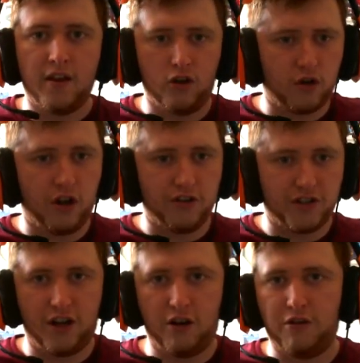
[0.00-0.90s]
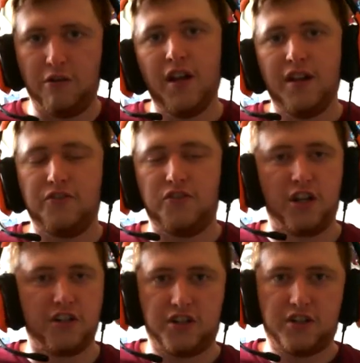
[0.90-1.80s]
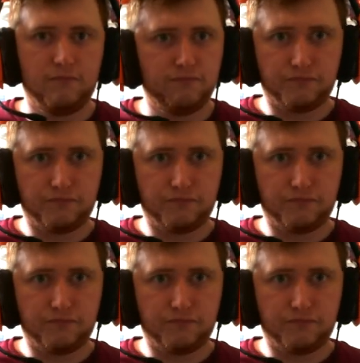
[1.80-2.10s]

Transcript: Your console just